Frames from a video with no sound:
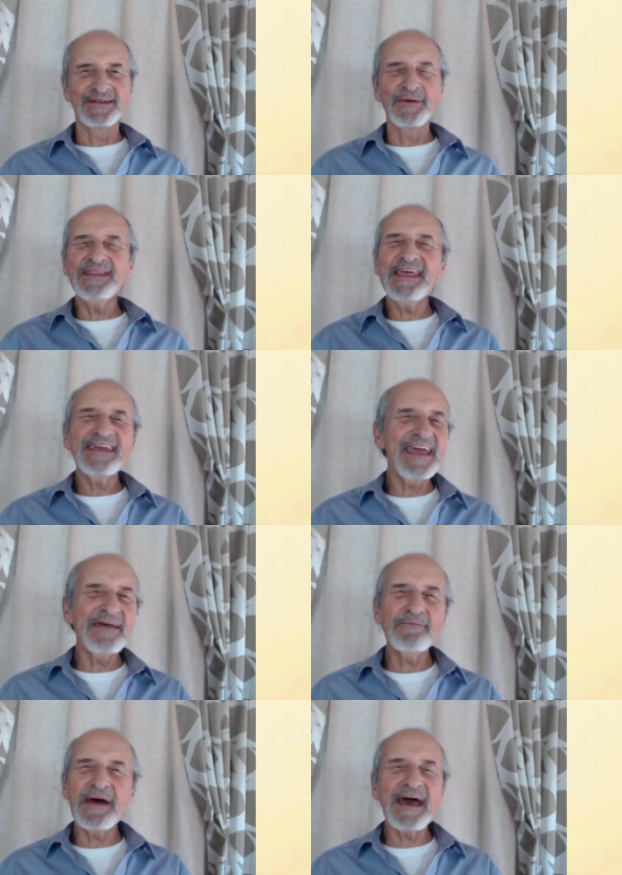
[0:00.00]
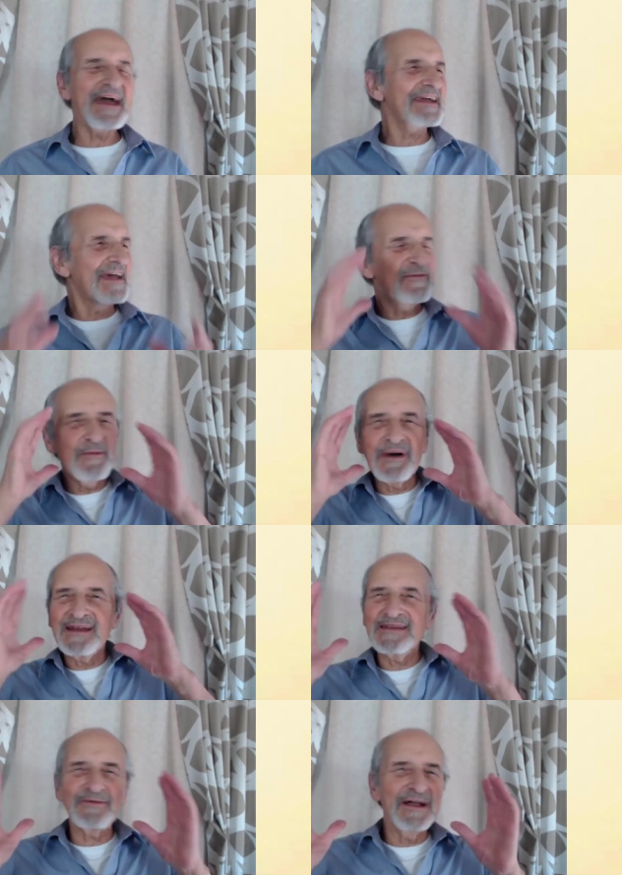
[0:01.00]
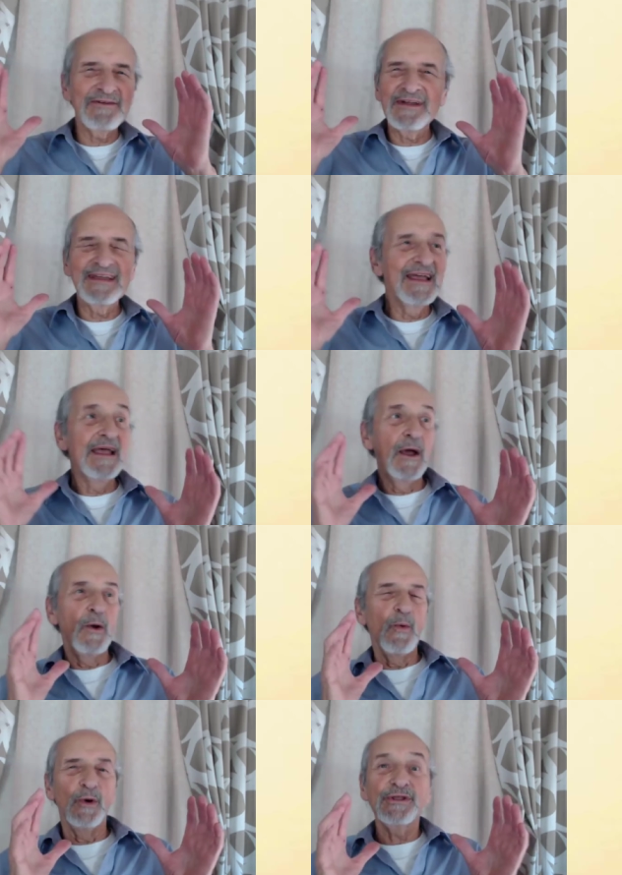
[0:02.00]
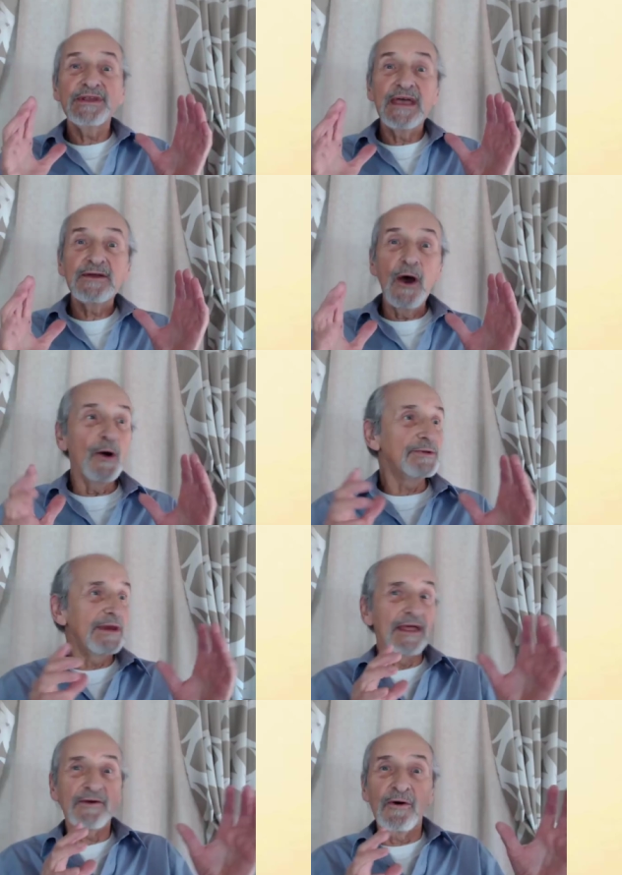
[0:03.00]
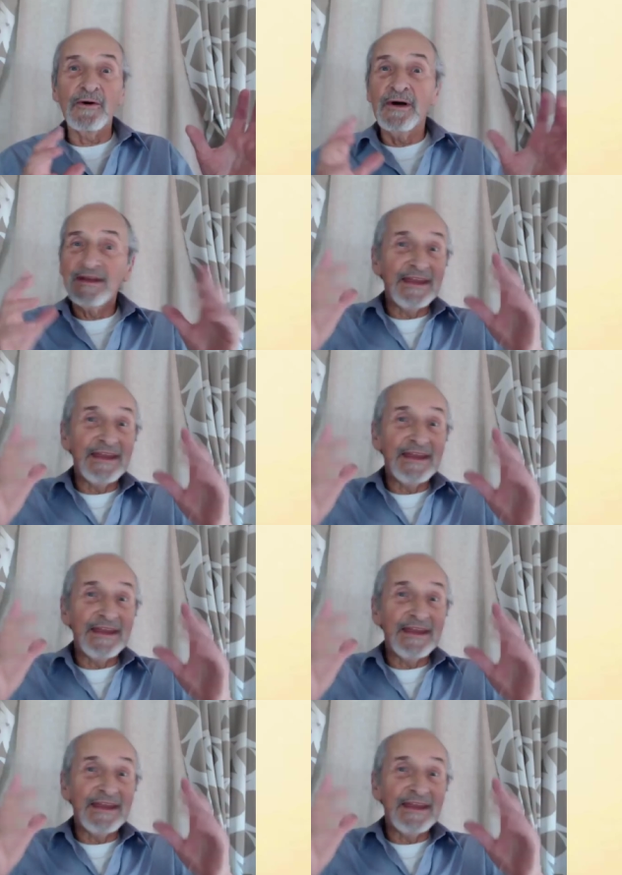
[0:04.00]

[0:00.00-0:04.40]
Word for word: So when they came back, everybody's wondering, where did they go? Did they go?